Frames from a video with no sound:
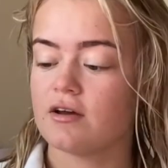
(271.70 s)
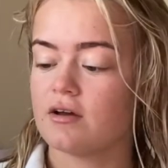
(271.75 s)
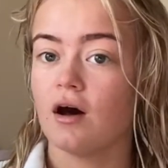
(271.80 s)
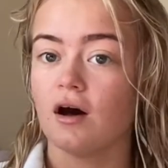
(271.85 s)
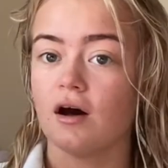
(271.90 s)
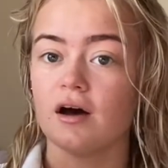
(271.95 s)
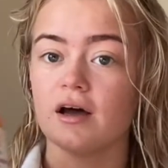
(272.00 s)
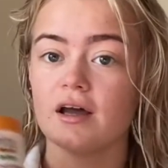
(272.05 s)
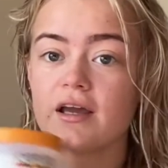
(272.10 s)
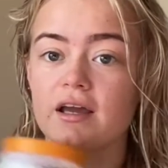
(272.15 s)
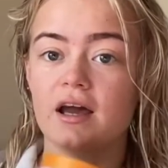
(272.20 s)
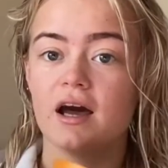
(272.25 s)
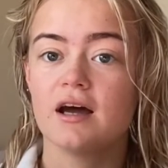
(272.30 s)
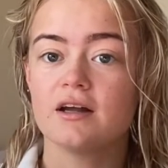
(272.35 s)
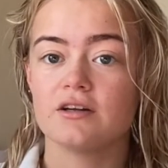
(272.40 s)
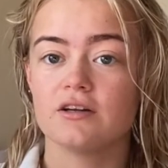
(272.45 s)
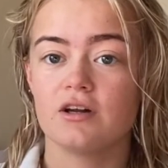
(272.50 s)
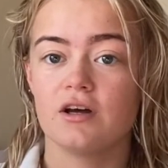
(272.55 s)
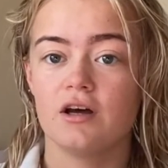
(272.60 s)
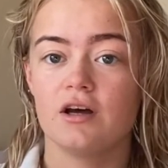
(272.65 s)
I
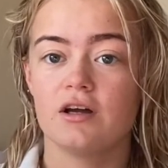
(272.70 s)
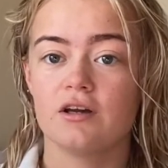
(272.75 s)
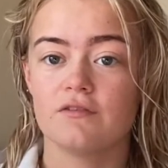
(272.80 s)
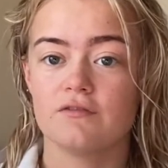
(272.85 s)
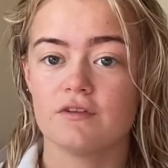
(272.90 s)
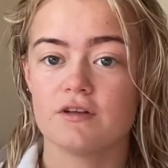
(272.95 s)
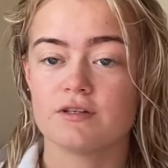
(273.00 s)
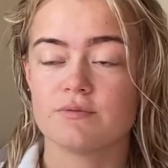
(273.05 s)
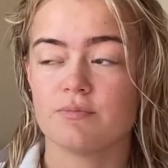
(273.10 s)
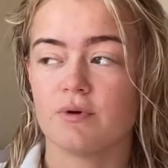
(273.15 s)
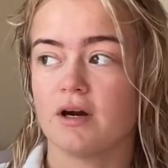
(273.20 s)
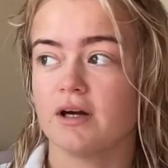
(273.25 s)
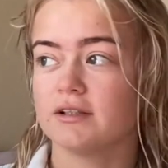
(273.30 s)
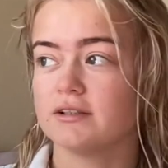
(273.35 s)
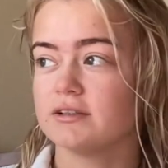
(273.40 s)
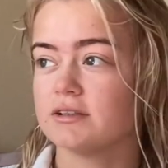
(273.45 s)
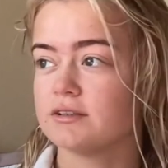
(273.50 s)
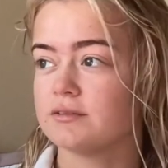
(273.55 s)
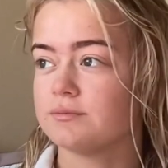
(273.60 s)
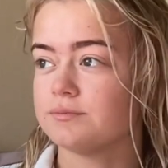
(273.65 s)
hadn't heard of this
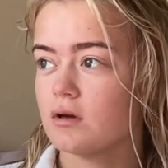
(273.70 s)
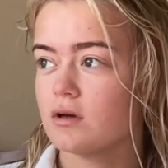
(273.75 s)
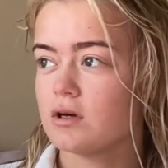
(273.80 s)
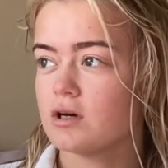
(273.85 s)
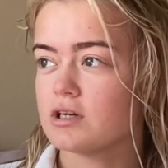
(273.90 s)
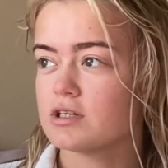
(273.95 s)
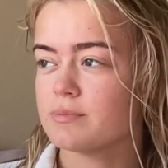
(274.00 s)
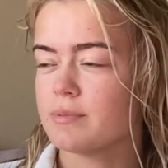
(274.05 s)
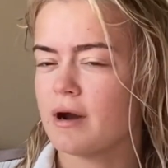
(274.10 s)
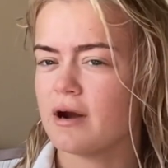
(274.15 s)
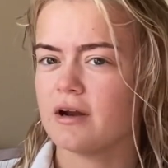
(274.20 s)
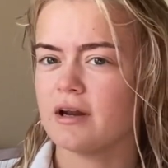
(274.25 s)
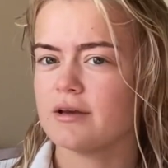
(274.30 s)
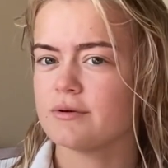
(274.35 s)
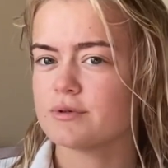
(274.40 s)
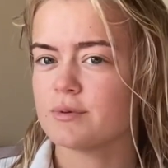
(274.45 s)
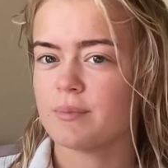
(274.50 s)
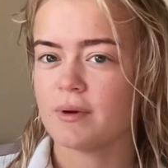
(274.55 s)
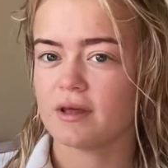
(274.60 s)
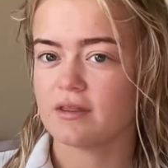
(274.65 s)
brand because apparently it was a
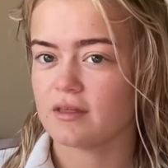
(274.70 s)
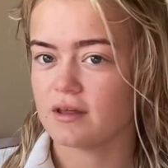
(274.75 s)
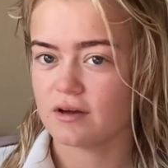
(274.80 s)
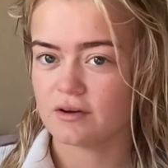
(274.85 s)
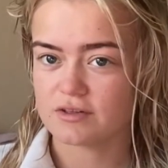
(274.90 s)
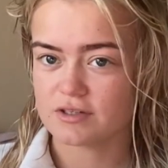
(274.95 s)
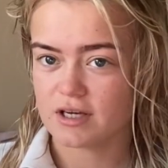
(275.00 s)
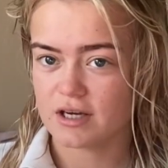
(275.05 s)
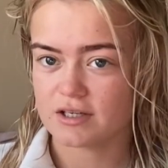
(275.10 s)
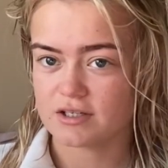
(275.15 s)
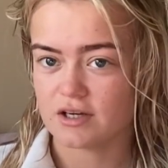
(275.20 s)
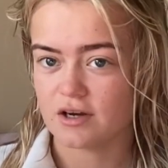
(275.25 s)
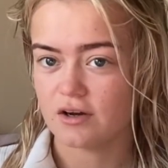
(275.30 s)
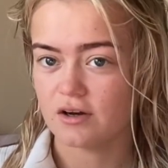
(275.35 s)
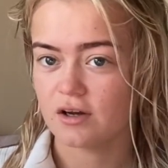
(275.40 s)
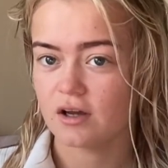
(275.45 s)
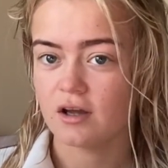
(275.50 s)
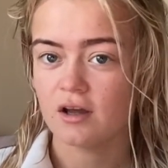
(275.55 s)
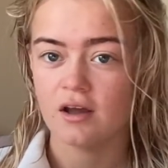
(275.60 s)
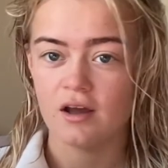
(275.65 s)
big thing on TikTok,
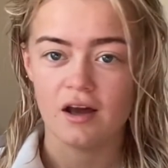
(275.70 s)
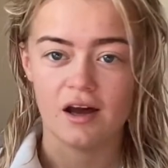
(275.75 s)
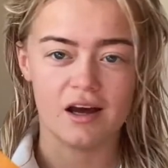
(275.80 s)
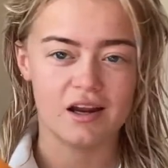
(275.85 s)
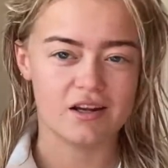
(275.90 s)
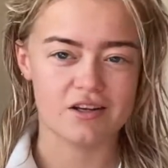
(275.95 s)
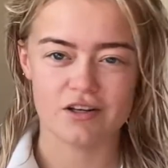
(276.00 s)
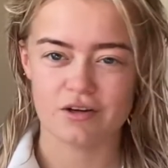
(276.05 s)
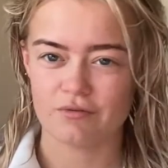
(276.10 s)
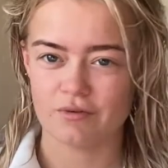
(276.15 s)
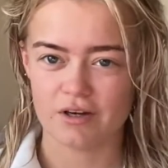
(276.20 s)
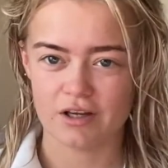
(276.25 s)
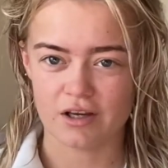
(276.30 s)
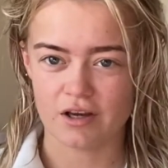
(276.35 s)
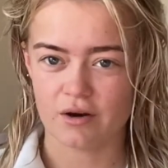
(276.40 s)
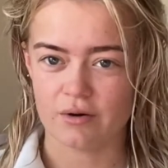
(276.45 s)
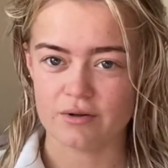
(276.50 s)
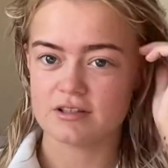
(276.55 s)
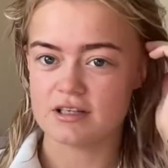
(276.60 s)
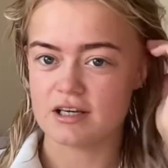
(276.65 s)
and I don't really go
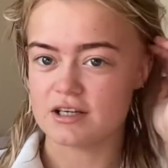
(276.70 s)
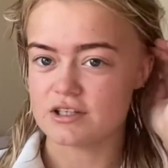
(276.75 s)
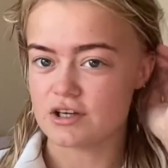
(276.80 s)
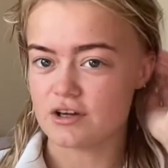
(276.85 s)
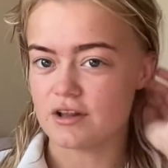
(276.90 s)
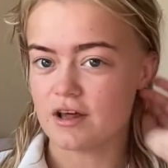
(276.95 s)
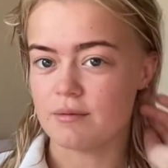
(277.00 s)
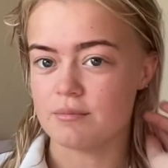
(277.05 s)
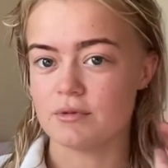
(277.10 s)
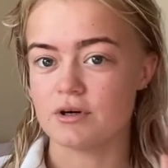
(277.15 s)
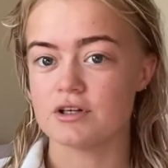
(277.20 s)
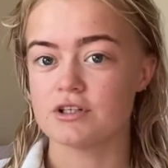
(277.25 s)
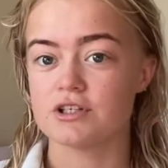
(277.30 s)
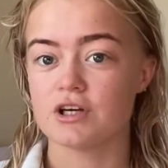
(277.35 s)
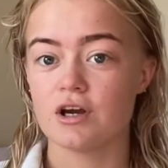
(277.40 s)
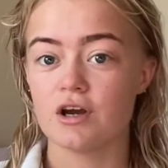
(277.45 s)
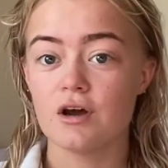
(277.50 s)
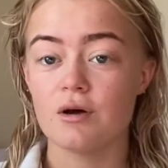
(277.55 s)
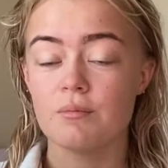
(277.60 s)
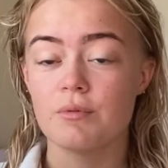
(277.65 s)
on TikTok that much,
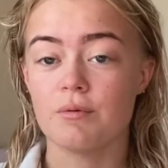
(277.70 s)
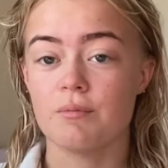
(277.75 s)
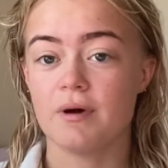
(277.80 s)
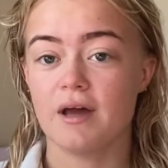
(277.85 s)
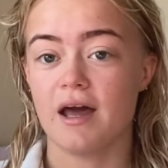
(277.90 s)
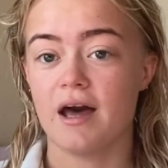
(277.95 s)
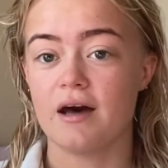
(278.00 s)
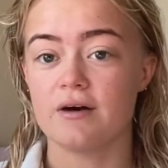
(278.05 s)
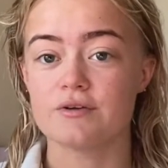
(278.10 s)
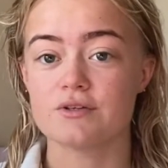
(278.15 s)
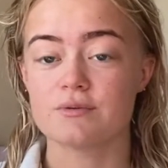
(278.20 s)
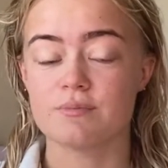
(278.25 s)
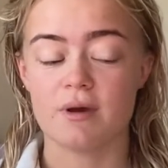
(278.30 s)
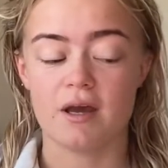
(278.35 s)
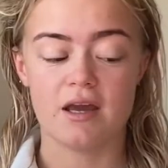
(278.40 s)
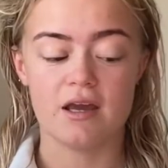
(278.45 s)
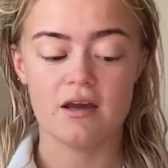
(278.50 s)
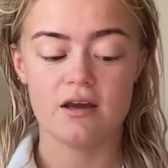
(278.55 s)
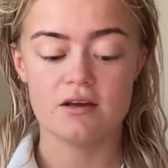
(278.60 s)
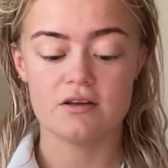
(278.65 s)
but my
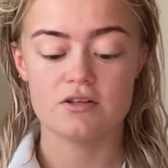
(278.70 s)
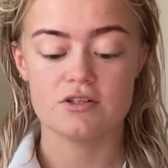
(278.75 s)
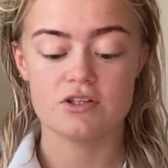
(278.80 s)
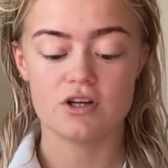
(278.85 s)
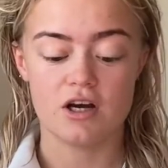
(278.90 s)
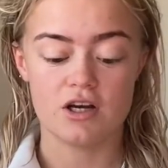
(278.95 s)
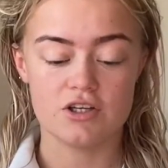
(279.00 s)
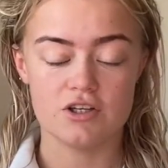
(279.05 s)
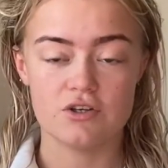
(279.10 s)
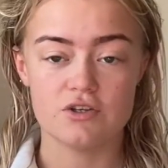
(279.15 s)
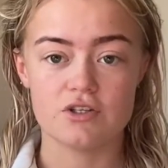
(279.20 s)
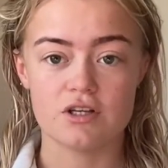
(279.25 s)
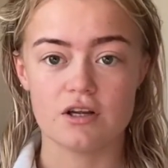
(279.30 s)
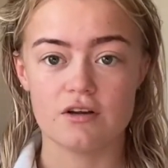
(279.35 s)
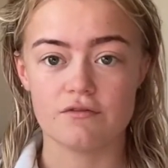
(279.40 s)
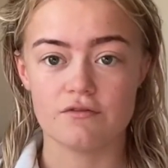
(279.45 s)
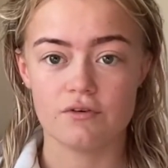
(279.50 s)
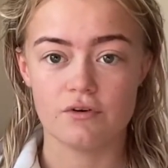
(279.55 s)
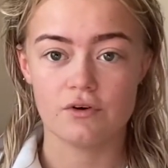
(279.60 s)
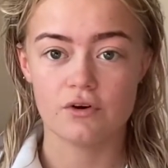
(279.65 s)
housemate started using it
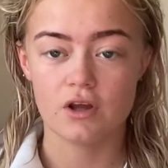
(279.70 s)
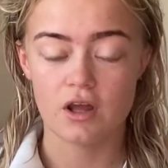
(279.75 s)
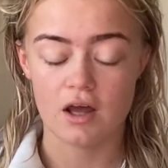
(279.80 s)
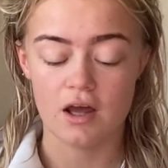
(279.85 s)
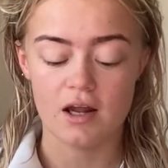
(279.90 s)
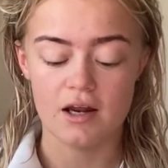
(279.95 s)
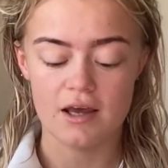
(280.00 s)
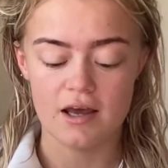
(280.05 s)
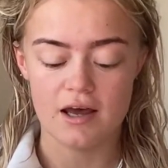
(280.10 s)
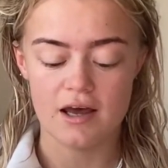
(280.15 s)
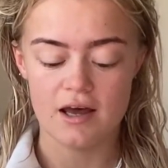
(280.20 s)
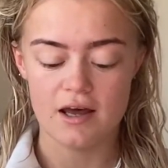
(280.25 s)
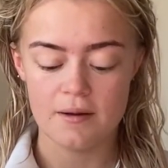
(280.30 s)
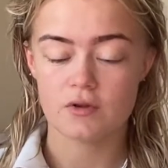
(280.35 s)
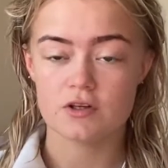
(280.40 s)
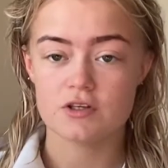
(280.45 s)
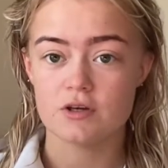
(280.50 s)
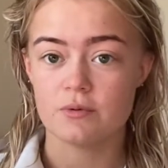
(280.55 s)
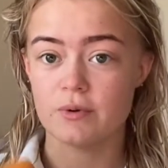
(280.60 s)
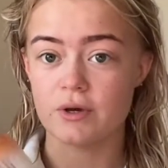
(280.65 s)
for curly hair.
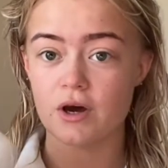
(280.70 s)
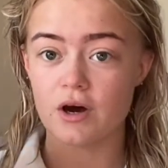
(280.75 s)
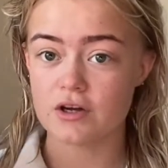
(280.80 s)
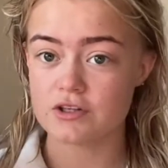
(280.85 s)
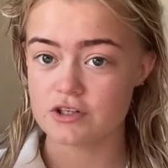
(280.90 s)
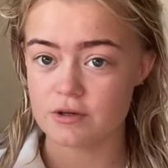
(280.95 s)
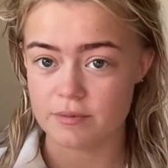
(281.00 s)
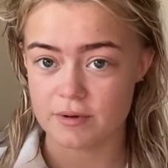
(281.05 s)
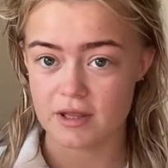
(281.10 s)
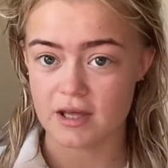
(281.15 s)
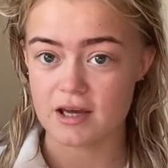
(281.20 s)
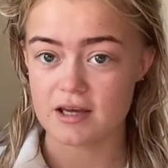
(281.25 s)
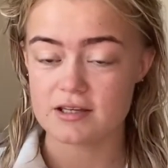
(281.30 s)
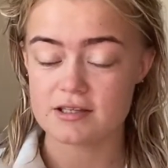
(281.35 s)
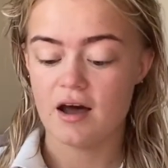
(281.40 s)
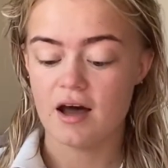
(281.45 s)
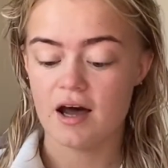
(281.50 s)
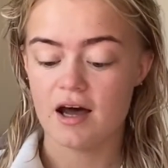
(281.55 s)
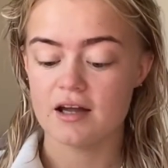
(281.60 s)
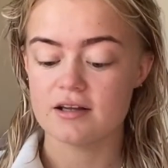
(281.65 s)
So we got a tub of this,
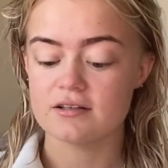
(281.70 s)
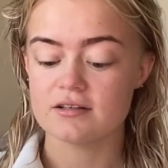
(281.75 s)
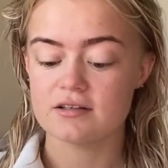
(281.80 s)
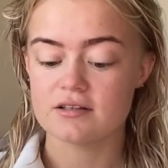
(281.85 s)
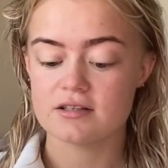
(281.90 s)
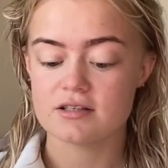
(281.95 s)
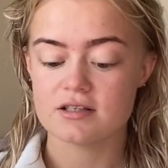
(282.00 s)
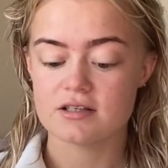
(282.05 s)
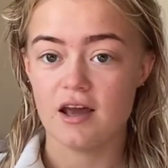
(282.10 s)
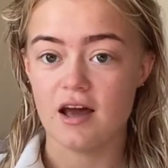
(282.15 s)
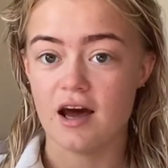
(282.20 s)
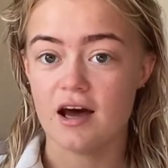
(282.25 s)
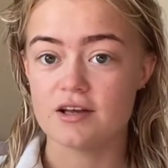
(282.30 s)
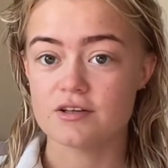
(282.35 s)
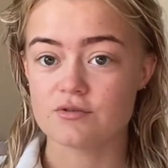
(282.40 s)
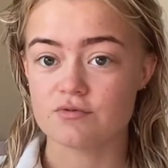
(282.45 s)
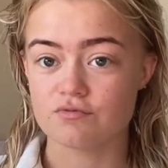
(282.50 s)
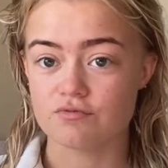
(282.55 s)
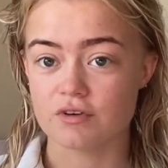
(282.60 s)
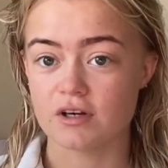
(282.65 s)
and it has
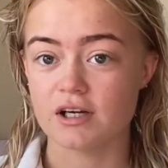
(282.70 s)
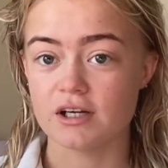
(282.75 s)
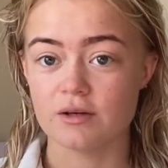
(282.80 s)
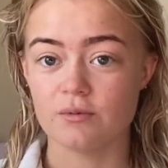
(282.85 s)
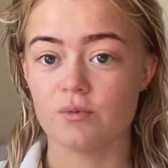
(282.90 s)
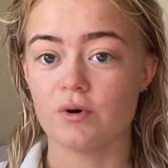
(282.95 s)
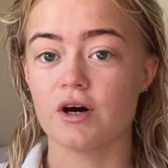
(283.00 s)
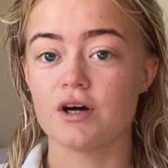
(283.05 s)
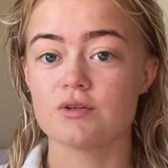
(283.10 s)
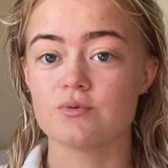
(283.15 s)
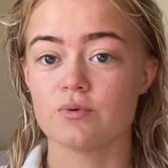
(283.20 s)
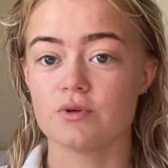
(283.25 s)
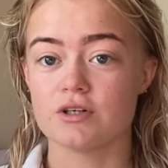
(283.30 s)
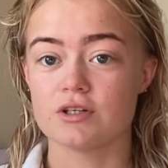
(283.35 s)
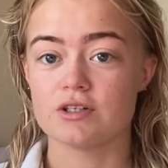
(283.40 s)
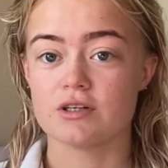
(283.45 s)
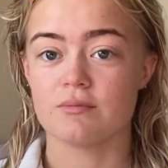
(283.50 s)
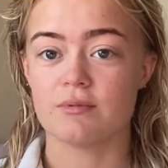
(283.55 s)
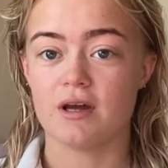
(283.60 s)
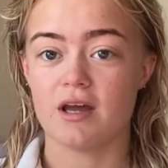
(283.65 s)
really worked wonders
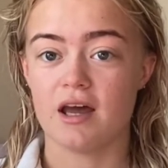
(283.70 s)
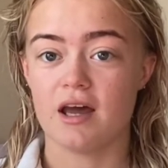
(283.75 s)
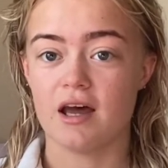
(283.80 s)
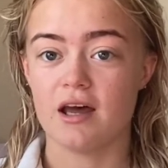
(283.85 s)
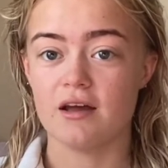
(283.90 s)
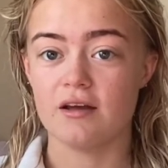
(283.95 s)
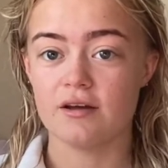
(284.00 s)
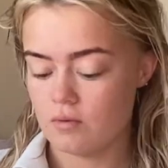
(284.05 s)
on my hair.